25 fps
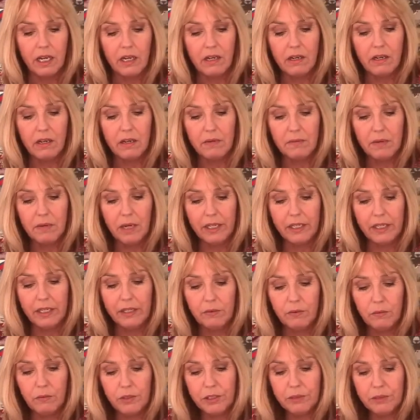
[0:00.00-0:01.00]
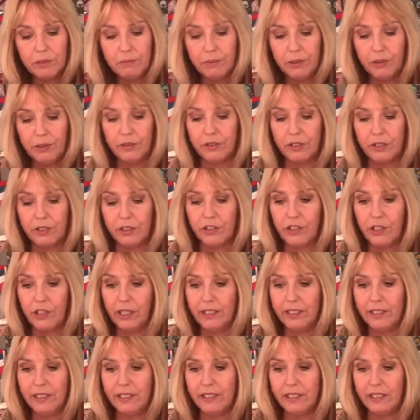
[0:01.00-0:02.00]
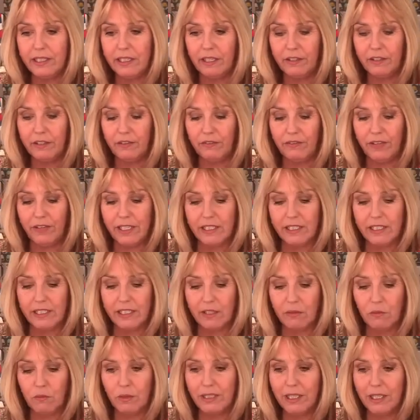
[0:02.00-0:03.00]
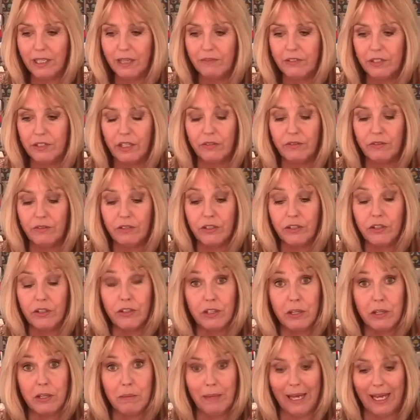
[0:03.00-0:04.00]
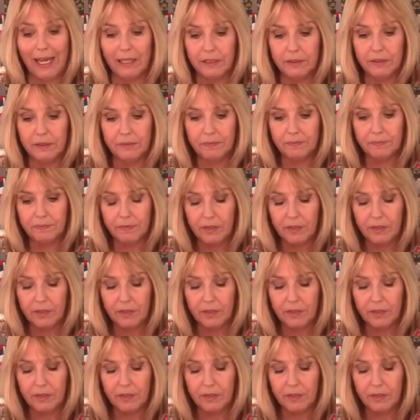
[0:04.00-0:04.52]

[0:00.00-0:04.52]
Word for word: Um, I would put shiny side facing whatever's going to touch the pan.